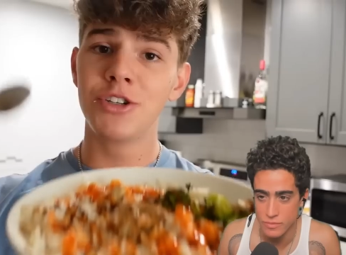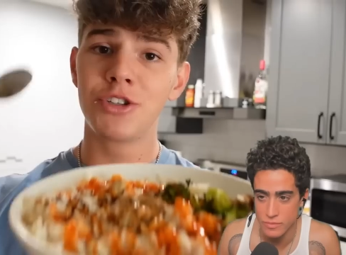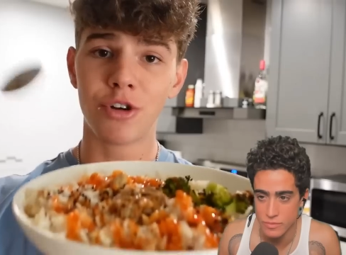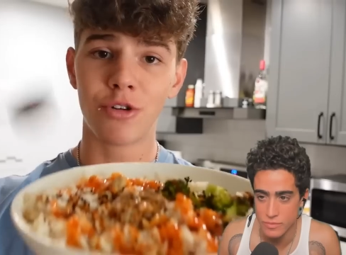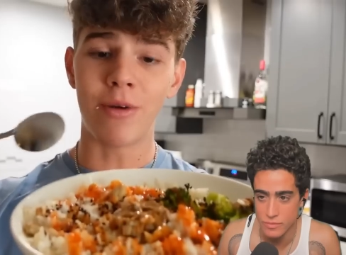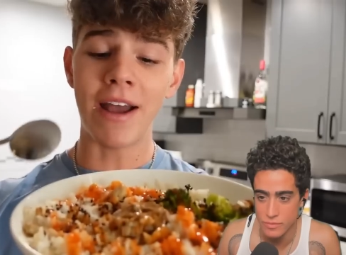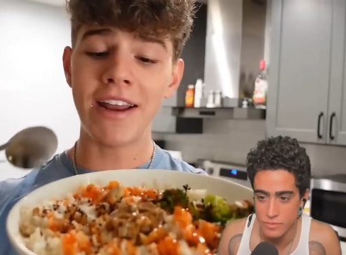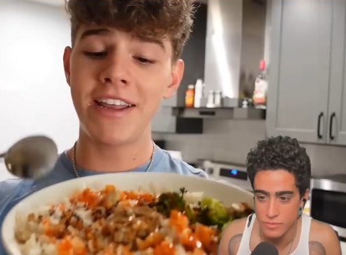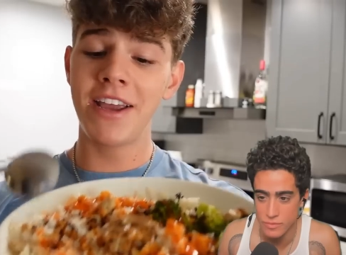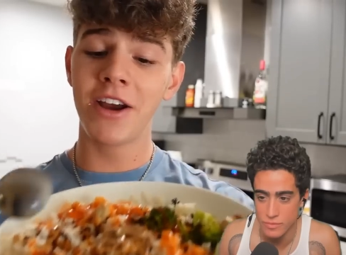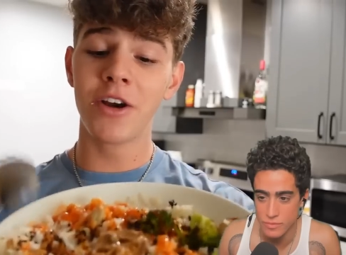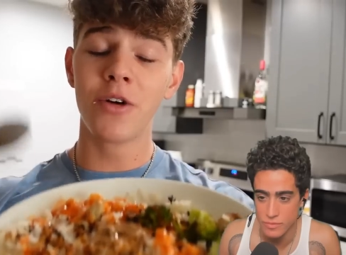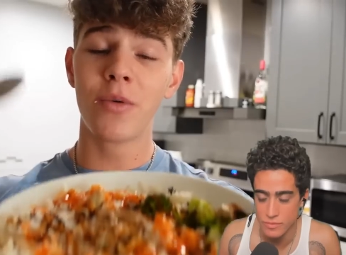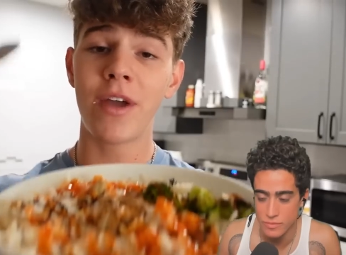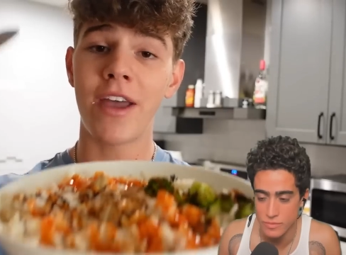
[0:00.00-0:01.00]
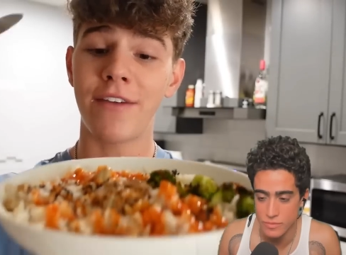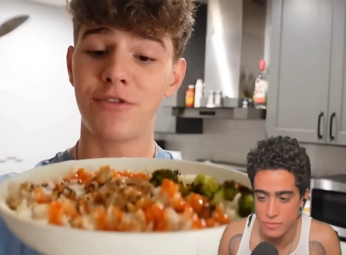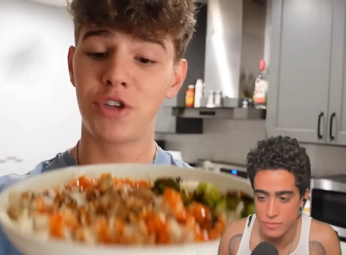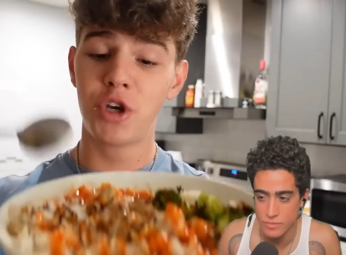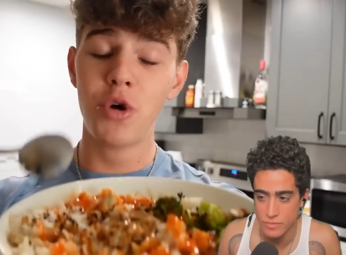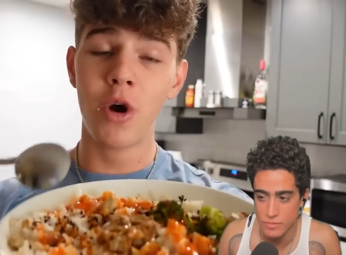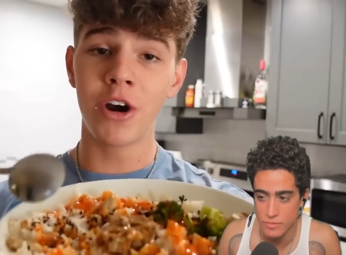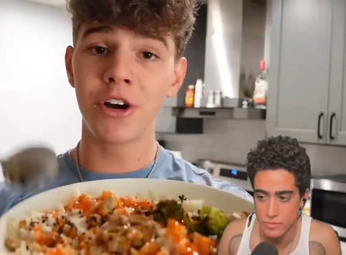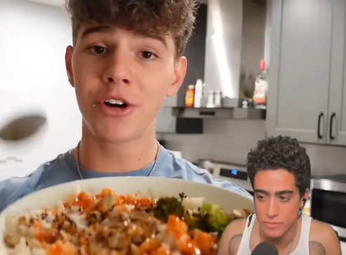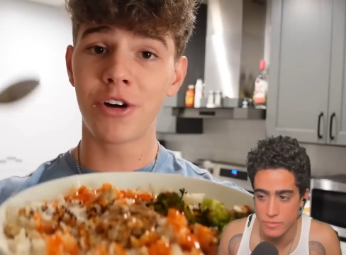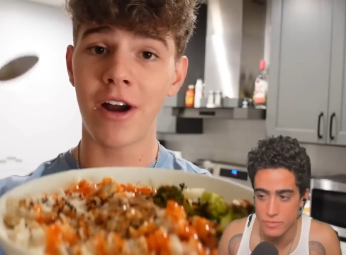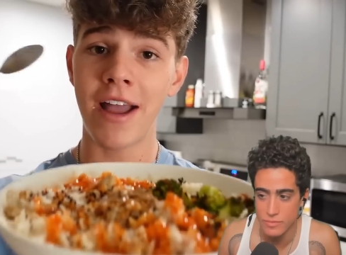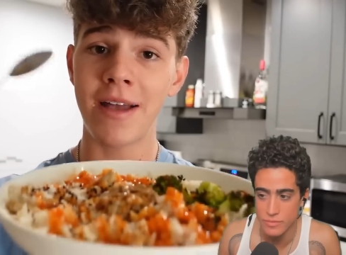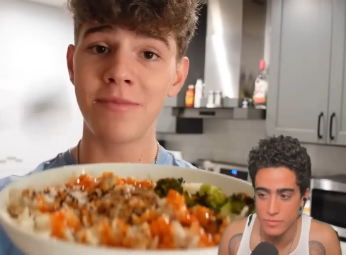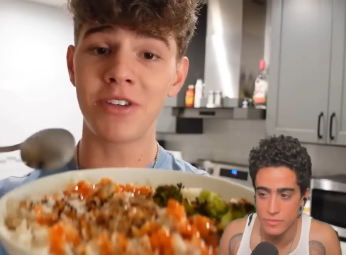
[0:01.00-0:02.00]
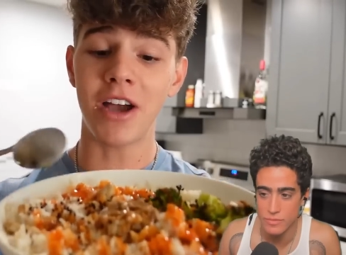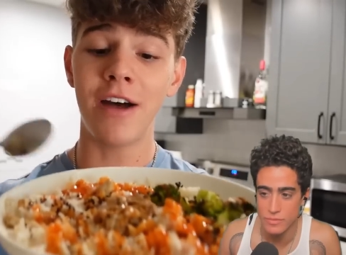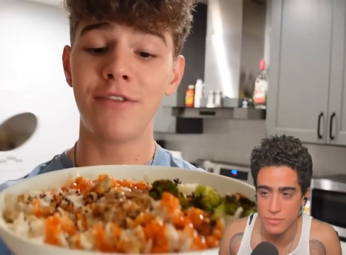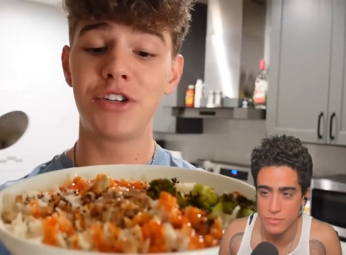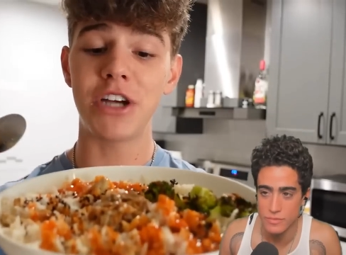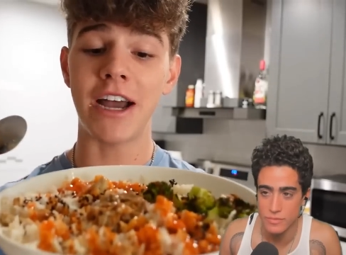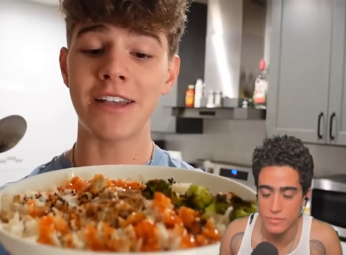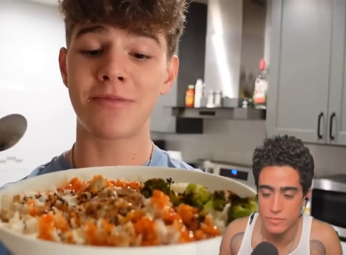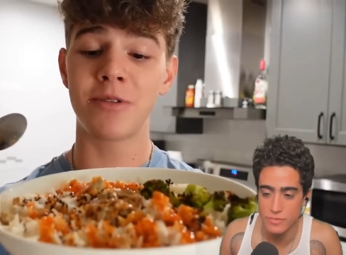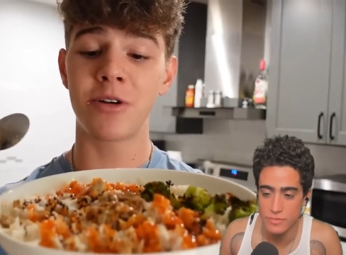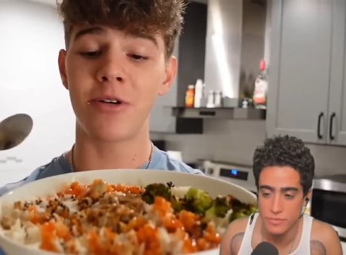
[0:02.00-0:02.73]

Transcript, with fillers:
Speaker 1: So right here, we have 200 grams of jasmine